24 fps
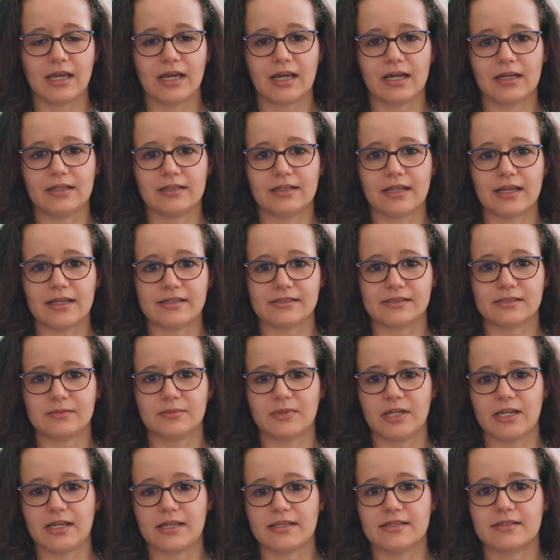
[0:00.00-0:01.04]
and
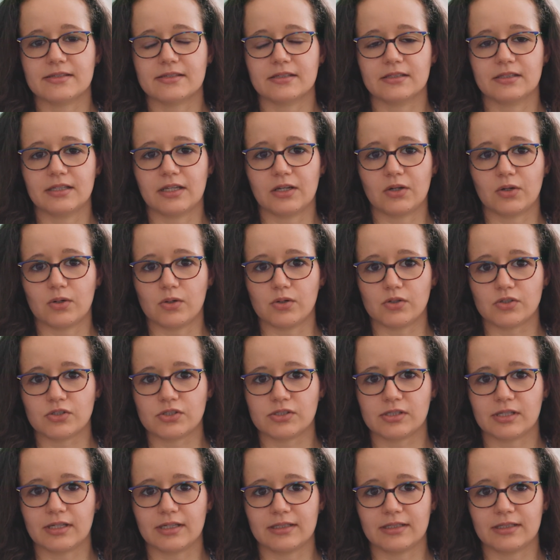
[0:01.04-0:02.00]
estimates the cost